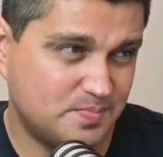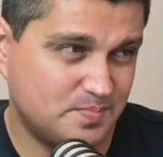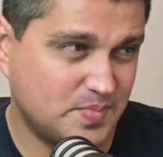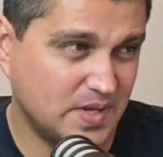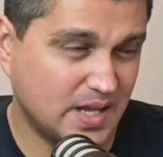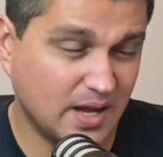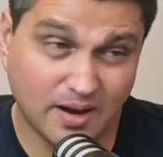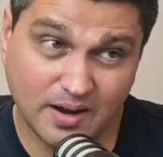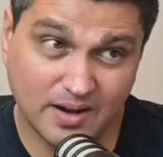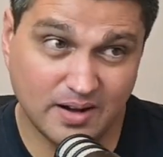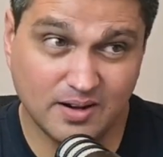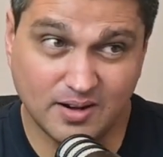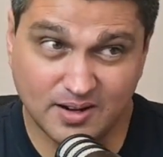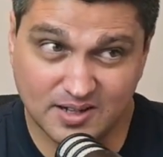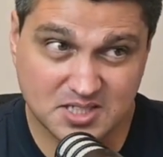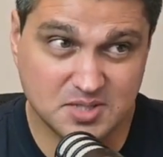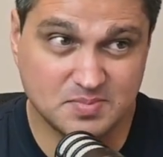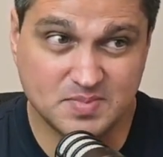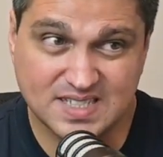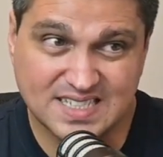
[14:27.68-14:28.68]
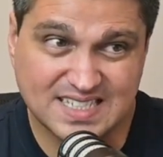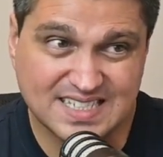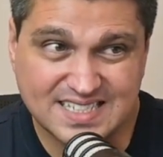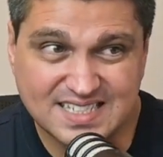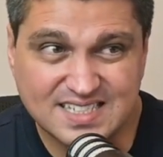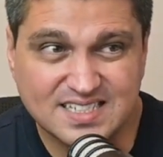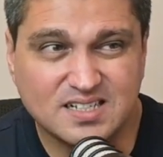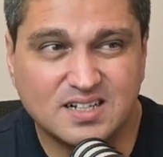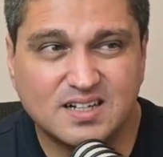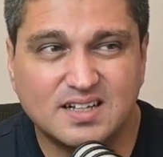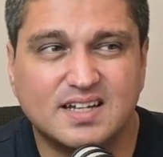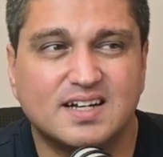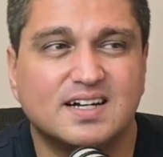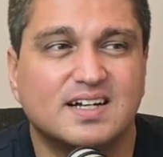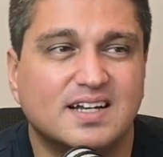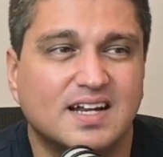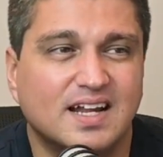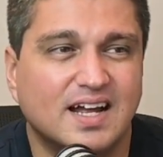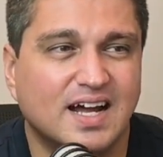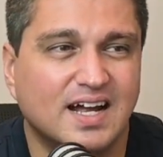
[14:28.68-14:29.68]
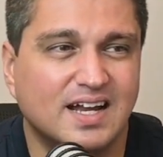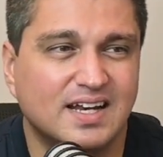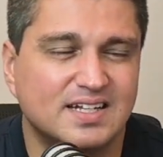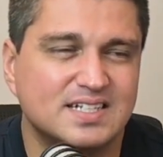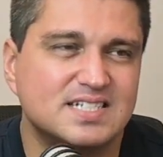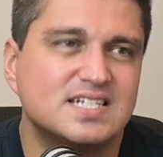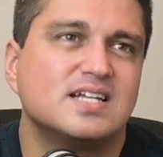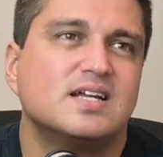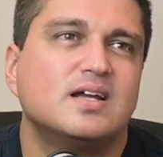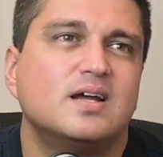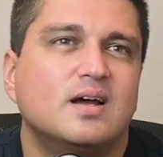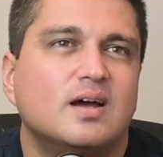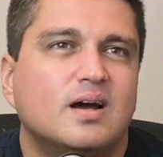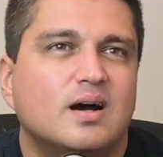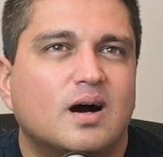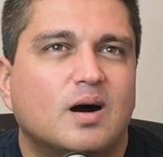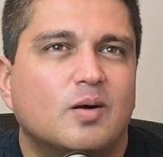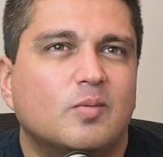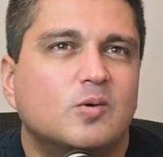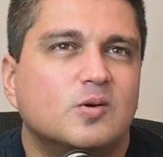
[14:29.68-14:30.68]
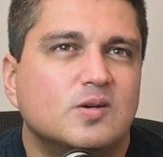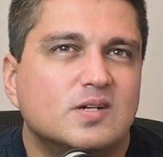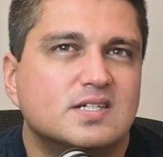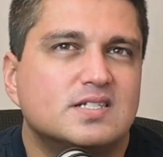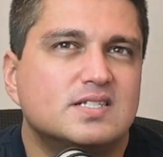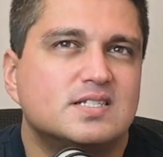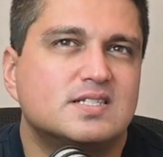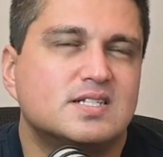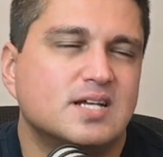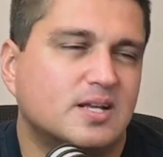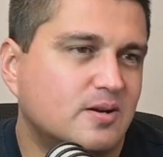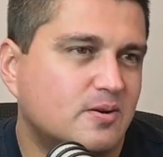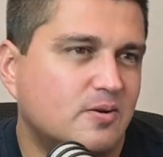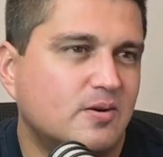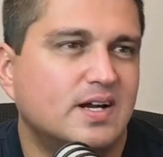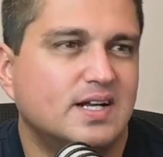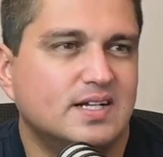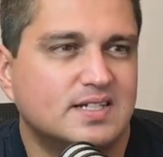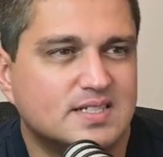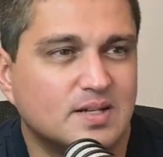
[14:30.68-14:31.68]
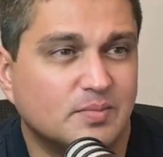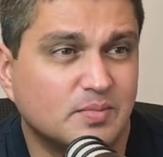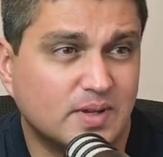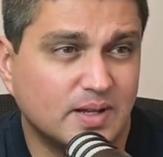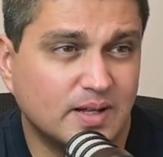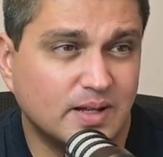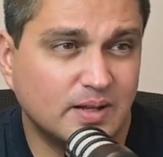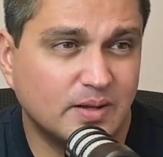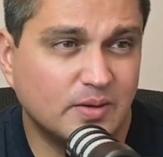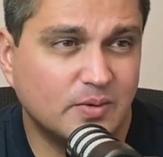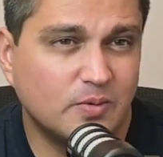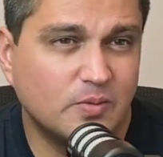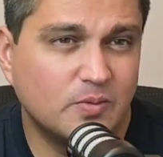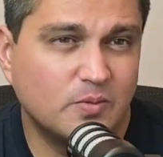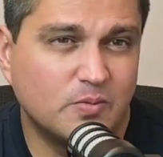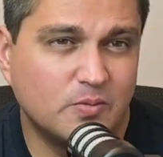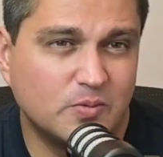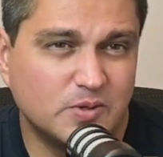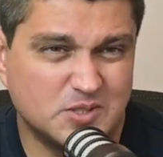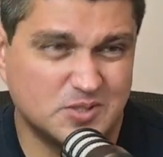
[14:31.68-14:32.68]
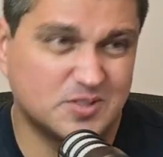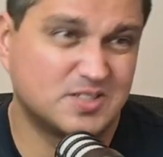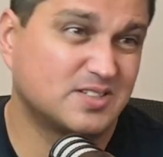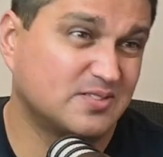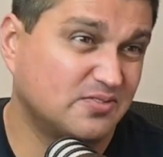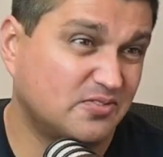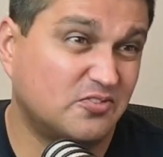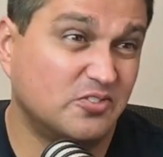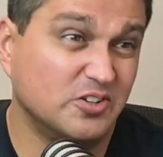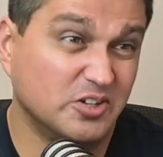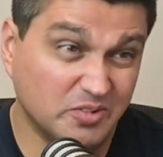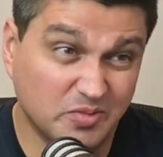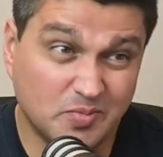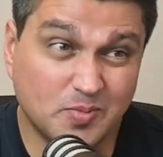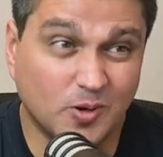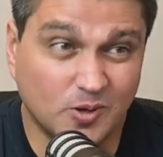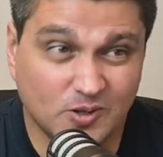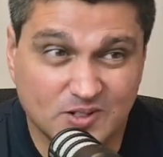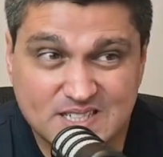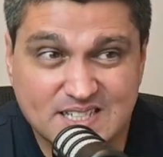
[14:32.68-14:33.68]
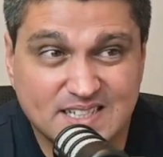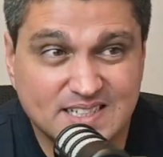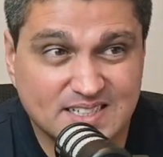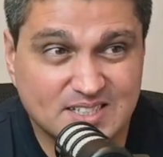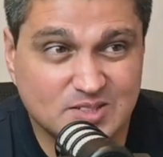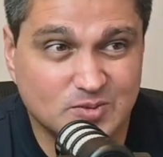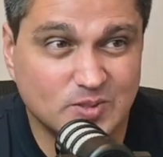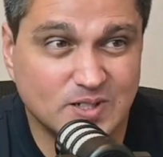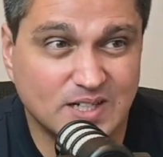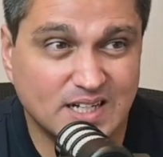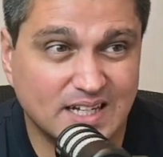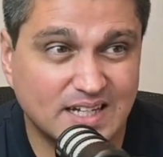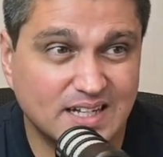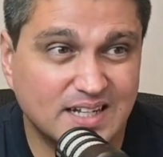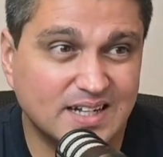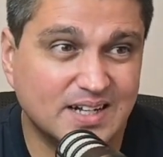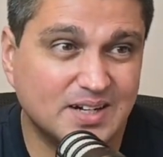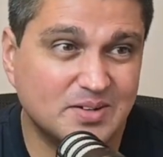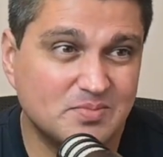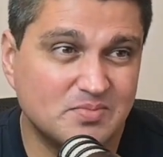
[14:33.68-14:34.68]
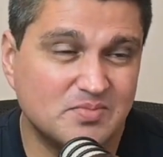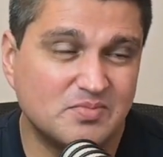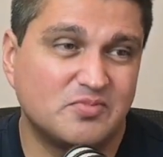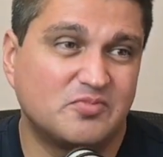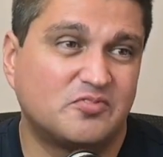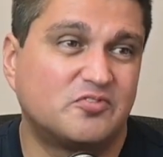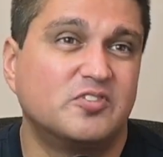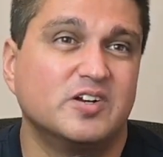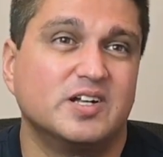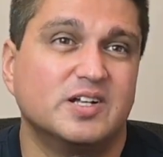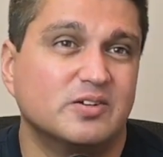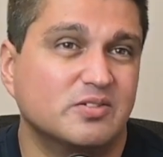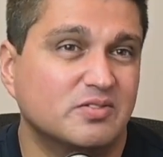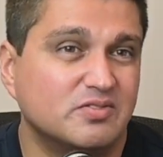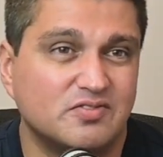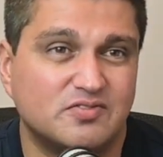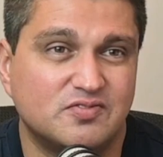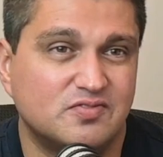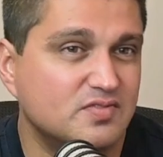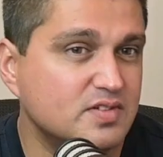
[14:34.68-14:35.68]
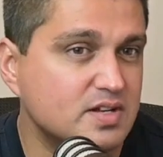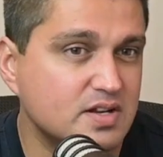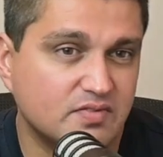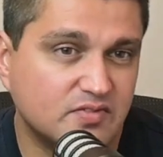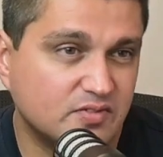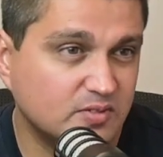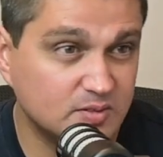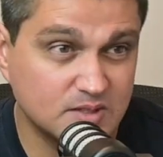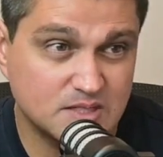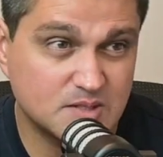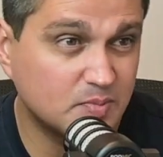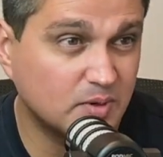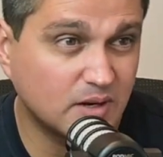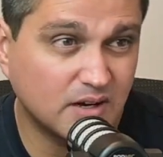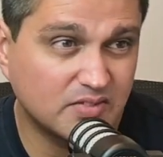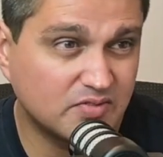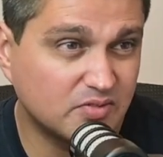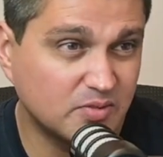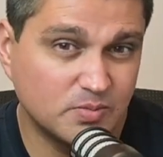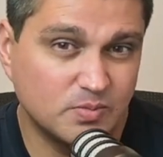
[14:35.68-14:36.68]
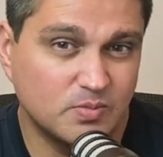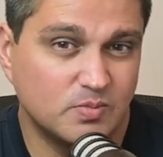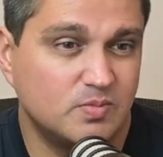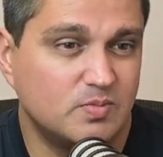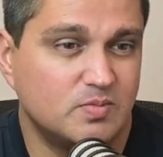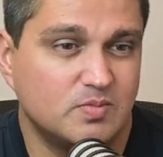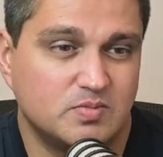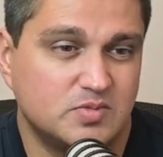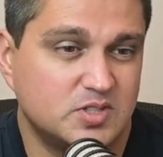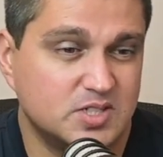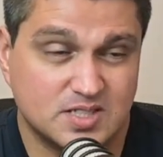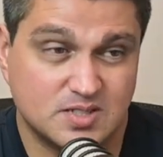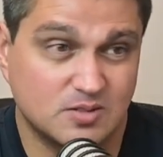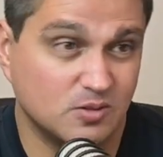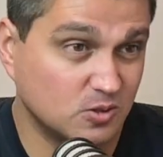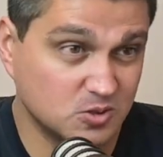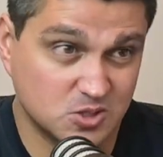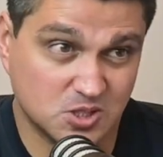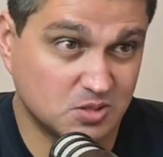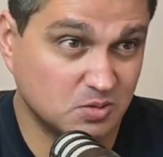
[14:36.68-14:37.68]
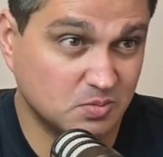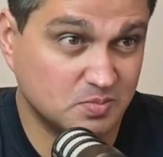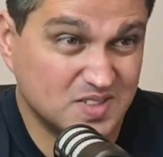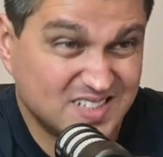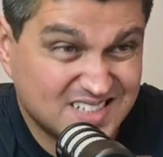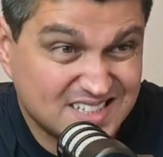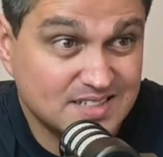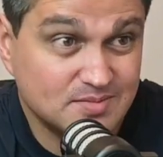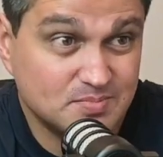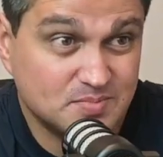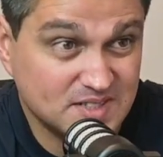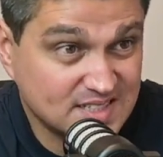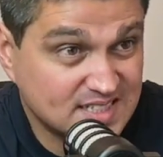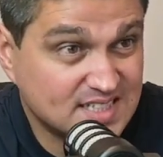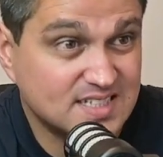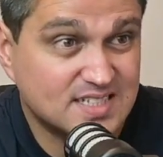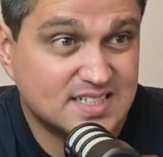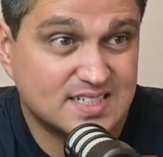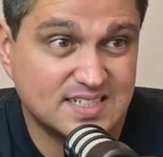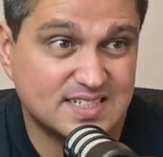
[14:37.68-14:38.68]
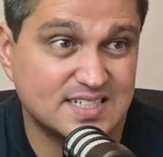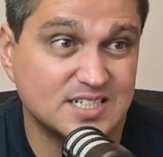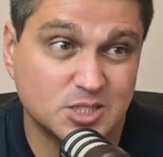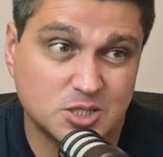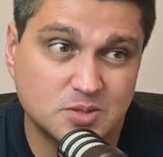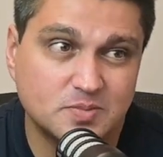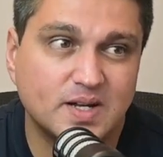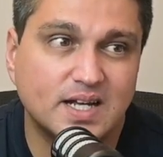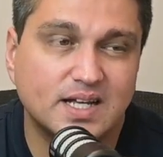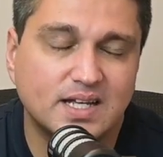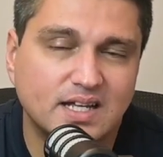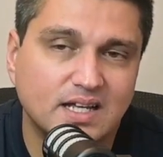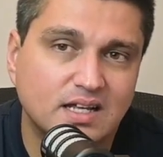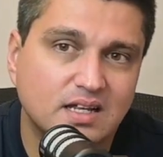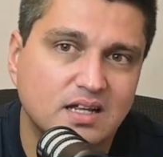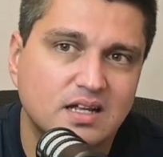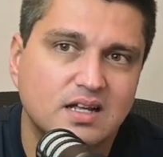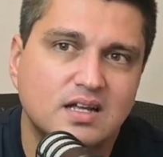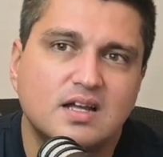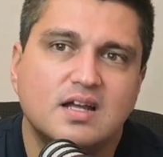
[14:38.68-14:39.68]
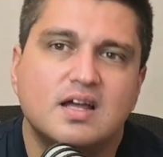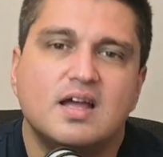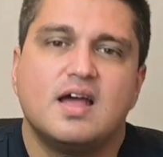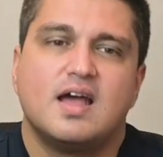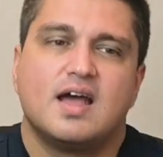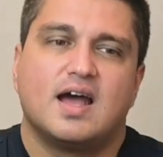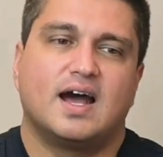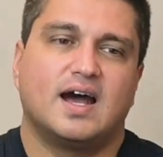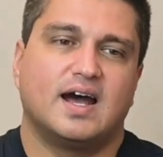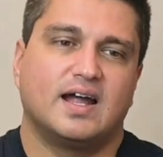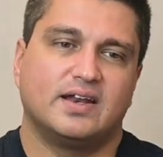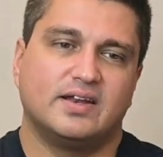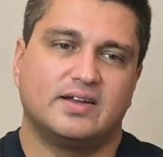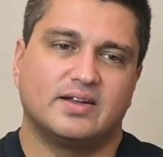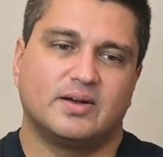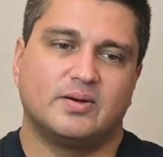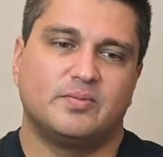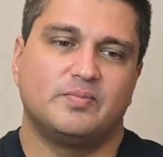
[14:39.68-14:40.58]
larger businesses like that, and I wanted to create something which was free of politics, really, free of influence apart from just logical business decision making, and